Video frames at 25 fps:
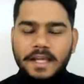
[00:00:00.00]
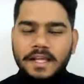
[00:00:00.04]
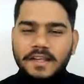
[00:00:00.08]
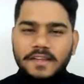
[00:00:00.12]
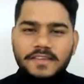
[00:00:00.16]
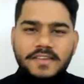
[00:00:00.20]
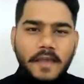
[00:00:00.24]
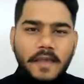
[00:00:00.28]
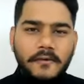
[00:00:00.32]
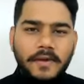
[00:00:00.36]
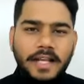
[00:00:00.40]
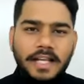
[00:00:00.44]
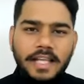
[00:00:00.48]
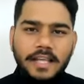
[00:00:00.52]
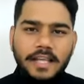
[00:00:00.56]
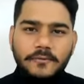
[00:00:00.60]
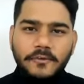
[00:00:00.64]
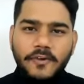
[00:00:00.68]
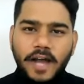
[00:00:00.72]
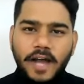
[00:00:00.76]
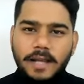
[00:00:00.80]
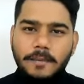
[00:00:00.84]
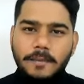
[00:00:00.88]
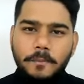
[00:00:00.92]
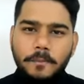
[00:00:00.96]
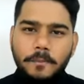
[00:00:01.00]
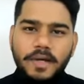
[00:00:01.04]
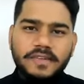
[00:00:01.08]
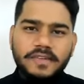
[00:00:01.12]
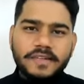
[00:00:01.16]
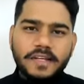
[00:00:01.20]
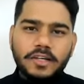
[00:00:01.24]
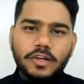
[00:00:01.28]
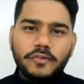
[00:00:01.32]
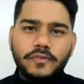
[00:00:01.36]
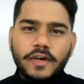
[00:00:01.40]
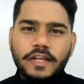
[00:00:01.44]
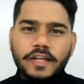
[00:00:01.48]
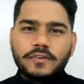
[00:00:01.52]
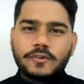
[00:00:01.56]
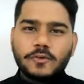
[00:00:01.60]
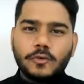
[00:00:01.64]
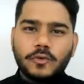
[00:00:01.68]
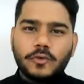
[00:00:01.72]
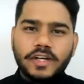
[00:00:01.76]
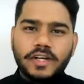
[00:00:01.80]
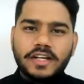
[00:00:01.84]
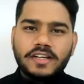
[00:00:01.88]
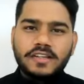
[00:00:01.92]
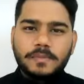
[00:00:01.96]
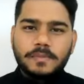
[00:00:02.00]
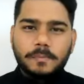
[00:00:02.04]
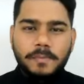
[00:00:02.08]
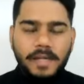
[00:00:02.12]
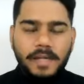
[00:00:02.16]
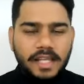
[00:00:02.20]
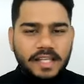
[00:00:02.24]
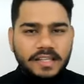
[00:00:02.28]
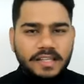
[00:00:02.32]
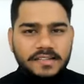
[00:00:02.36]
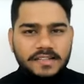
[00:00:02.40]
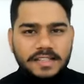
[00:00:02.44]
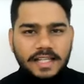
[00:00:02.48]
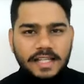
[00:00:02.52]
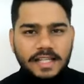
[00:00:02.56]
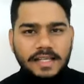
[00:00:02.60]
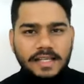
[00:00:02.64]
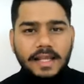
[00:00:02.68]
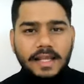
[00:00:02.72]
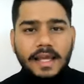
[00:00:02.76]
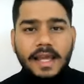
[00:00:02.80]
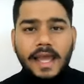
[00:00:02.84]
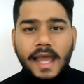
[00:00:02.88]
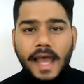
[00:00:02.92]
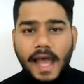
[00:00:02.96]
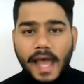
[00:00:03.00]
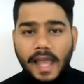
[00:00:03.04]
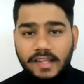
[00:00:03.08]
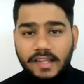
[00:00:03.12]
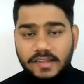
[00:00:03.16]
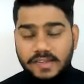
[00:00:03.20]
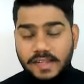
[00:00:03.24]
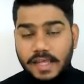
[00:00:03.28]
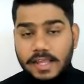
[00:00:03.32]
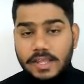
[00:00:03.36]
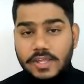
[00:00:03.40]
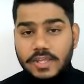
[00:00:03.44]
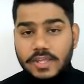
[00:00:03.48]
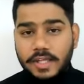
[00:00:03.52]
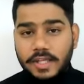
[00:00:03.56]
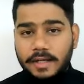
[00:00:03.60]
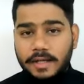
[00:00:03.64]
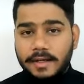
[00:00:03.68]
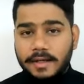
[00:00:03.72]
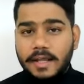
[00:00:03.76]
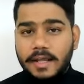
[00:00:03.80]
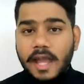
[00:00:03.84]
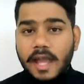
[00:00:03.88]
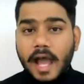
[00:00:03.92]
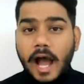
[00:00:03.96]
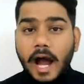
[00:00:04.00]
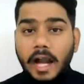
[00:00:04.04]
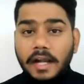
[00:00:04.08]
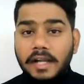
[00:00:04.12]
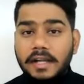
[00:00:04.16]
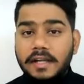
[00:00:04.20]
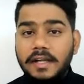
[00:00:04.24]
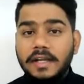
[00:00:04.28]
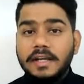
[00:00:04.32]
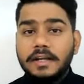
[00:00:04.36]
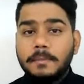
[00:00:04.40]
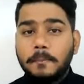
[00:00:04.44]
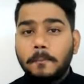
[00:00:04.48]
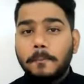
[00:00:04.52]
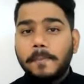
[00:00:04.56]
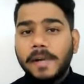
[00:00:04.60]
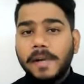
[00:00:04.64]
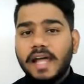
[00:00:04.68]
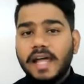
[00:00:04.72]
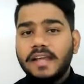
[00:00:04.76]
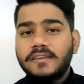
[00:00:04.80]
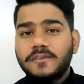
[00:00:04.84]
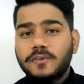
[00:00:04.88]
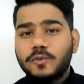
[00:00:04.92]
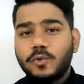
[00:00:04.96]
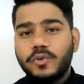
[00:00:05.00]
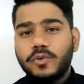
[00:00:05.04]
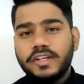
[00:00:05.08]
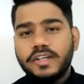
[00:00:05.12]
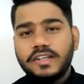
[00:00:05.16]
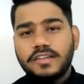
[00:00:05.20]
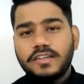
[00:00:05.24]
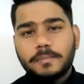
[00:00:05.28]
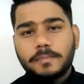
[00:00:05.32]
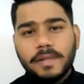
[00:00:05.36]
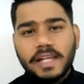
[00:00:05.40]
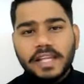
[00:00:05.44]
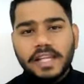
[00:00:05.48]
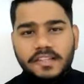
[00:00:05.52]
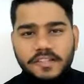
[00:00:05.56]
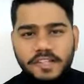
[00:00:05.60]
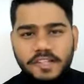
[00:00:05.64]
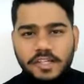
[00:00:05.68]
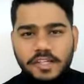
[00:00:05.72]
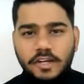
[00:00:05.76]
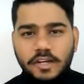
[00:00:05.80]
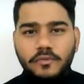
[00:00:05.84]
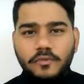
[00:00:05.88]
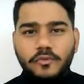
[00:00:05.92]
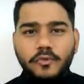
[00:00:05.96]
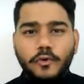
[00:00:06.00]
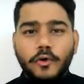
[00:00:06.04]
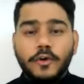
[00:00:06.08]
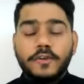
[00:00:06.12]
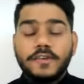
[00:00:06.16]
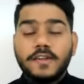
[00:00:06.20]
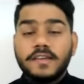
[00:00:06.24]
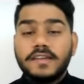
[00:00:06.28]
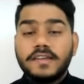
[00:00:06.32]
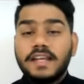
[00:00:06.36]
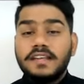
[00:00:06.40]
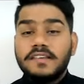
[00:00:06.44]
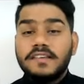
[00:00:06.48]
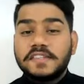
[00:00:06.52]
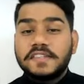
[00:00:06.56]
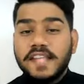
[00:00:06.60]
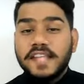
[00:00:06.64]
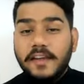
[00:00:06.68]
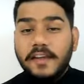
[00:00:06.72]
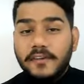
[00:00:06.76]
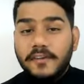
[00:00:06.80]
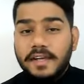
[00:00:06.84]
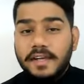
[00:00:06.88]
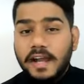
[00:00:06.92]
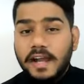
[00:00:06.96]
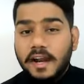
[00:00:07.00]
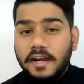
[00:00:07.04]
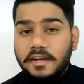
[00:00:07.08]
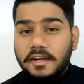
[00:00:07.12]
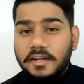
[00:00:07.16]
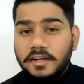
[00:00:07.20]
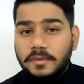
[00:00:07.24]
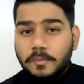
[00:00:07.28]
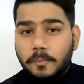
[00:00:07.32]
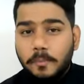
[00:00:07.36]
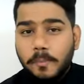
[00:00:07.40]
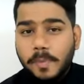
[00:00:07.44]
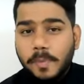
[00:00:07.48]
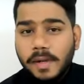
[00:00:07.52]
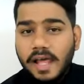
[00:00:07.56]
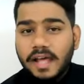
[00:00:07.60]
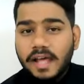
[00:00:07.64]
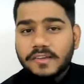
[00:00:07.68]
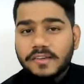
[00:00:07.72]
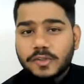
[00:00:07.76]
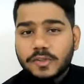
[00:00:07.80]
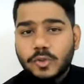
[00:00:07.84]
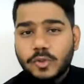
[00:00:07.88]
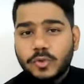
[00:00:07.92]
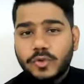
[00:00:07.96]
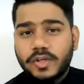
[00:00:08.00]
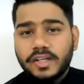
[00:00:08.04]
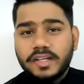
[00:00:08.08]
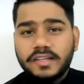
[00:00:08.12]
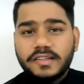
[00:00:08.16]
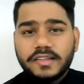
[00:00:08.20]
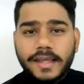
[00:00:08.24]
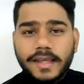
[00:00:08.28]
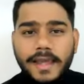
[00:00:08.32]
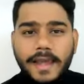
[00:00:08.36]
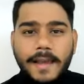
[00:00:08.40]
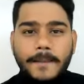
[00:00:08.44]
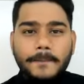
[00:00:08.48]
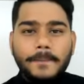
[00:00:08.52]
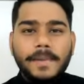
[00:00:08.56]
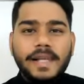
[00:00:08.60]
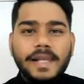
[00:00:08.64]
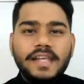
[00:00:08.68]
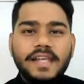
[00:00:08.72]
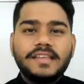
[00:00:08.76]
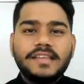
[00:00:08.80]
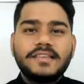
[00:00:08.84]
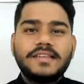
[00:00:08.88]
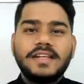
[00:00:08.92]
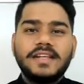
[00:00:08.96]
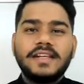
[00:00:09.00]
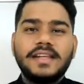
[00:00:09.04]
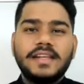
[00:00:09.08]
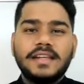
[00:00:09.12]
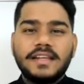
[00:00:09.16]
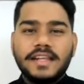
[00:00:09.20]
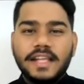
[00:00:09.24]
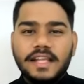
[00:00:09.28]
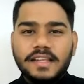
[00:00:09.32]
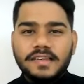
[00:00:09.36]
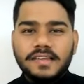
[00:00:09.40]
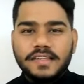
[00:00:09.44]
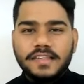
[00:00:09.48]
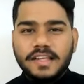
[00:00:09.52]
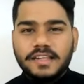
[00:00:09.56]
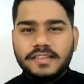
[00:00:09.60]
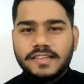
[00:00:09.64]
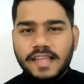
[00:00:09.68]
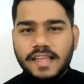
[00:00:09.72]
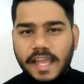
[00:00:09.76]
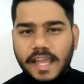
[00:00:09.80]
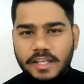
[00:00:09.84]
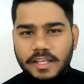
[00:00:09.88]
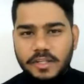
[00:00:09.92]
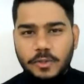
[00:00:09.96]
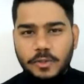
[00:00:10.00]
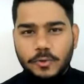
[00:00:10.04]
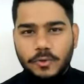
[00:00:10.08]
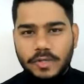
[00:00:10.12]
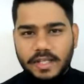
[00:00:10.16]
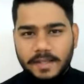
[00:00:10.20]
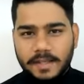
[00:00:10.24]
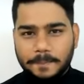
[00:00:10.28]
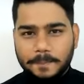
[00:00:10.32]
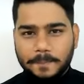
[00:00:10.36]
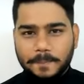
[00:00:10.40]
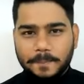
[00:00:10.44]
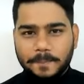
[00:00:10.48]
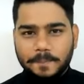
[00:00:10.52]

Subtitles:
71% of our students placed in Accenture, 100 plus students placed in Infosys, and 700 plus students placed in TCS NQT.